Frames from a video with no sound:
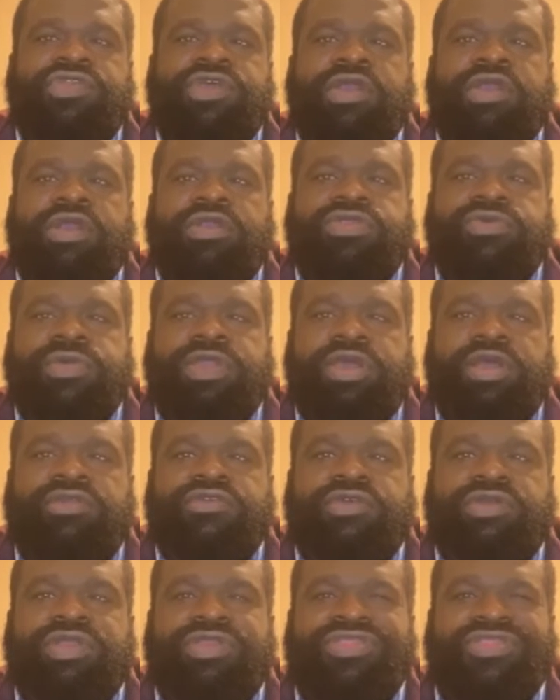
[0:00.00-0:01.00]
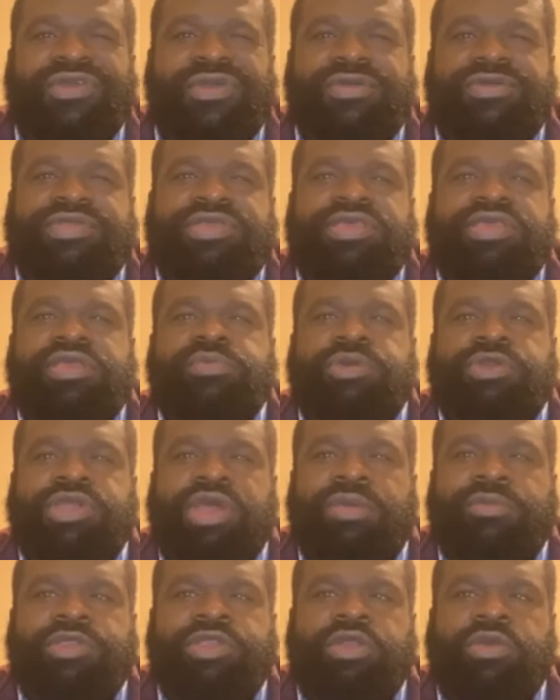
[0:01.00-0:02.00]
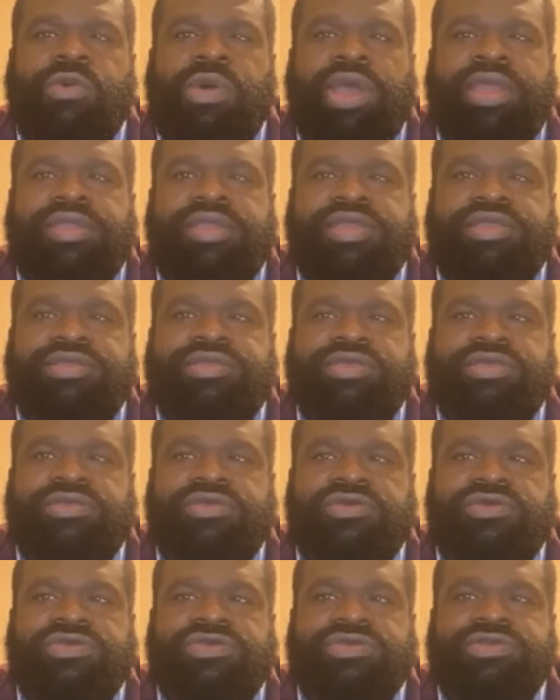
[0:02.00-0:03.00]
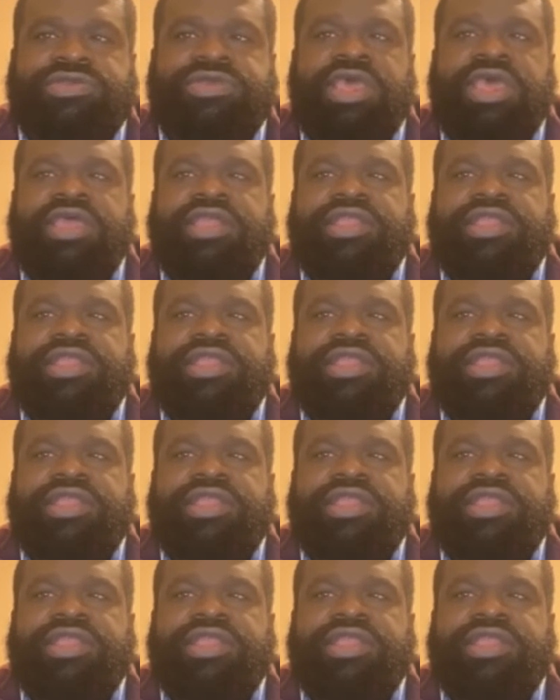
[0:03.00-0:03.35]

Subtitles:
there are 313 predominantly white institutions